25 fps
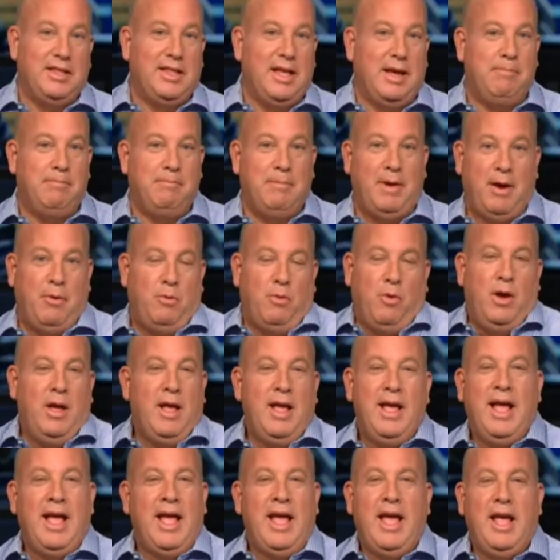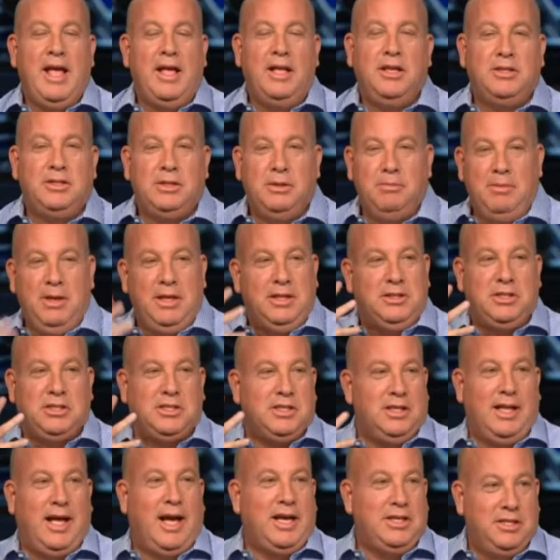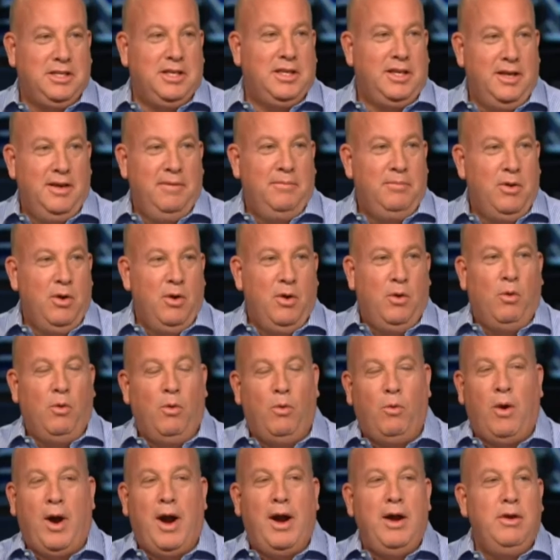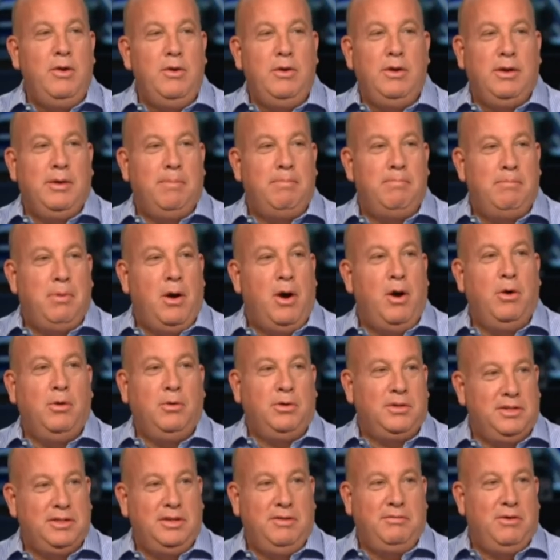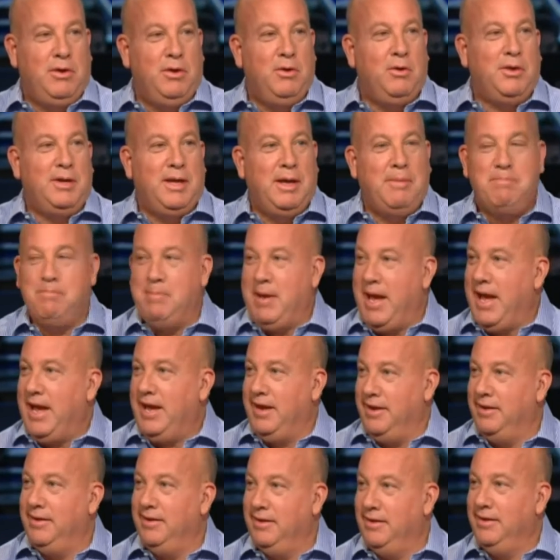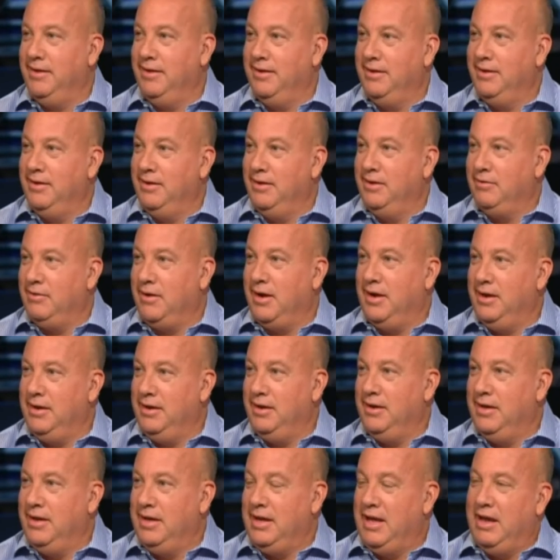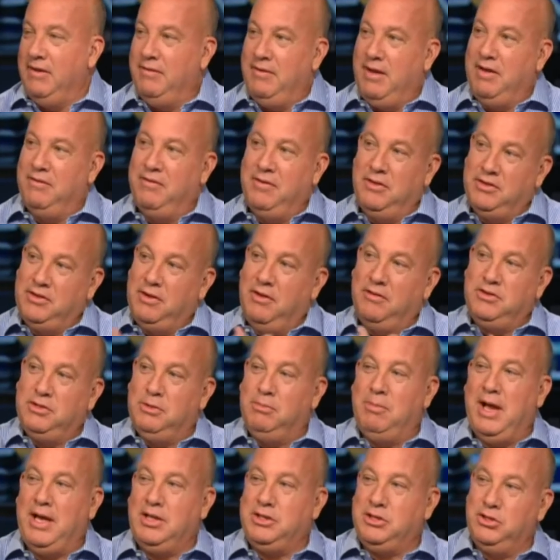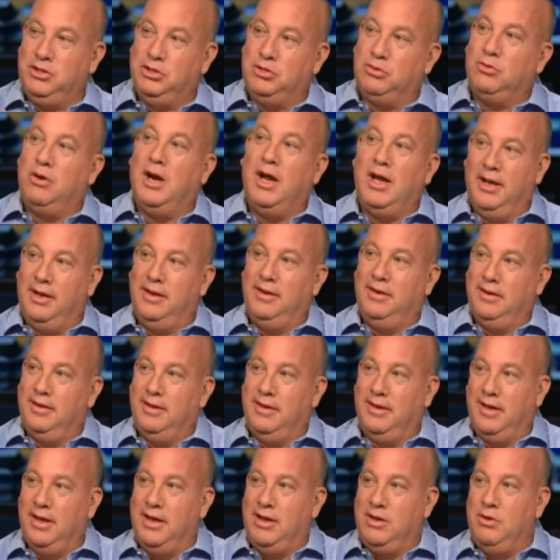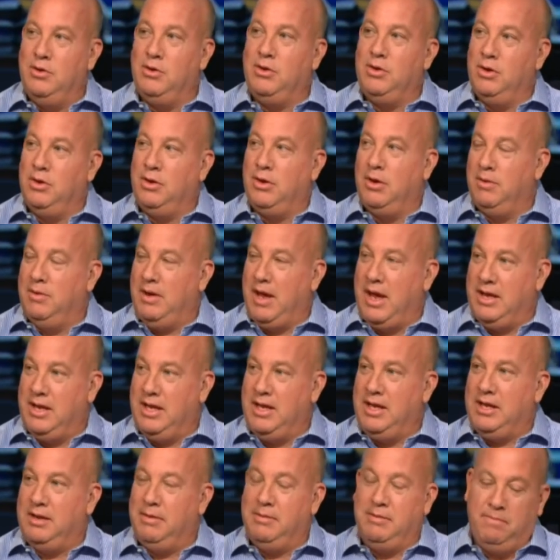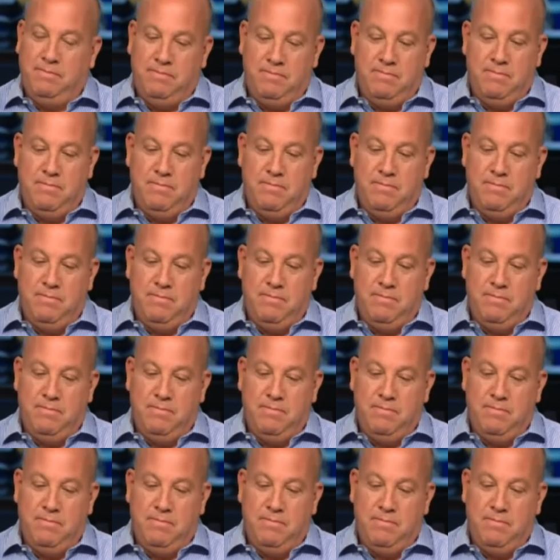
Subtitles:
that to me, just logically, why are you going to post if you don't get paid, right? If Sebastian's right, and you can go and he can